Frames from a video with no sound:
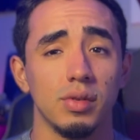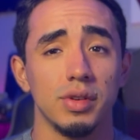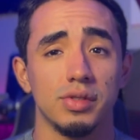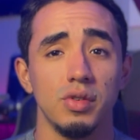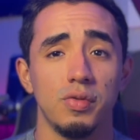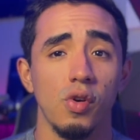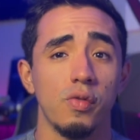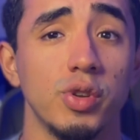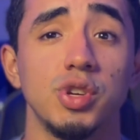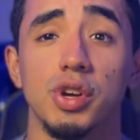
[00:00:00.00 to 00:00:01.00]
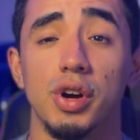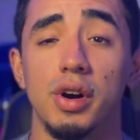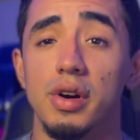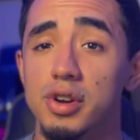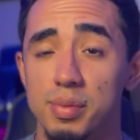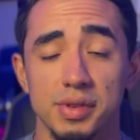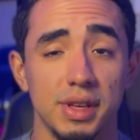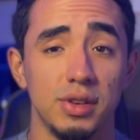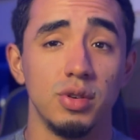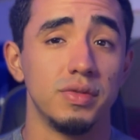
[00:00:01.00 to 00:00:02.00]
so on and so forth, which you could
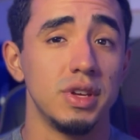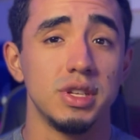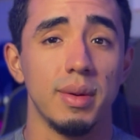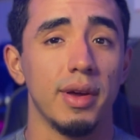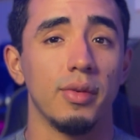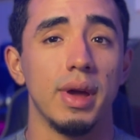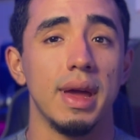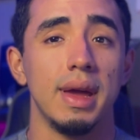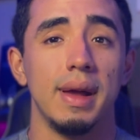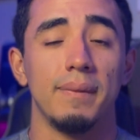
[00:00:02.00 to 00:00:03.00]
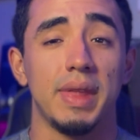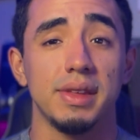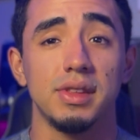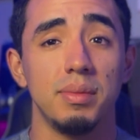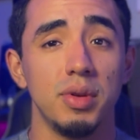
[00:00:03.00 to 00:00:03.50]
100% do with GJ, by the way. That's the